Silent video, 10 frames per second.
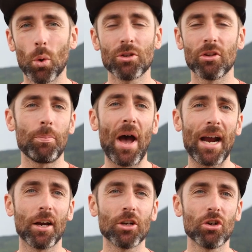water in the
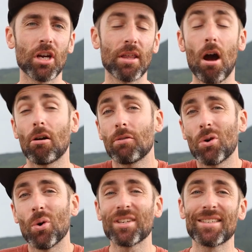backcountry, there are
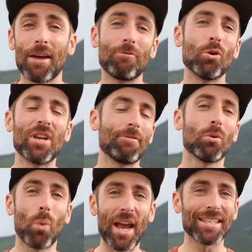of course several
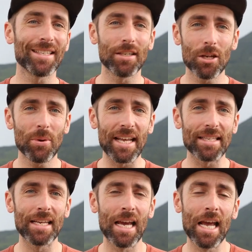different ways to do
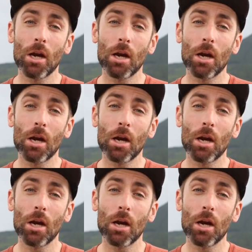it.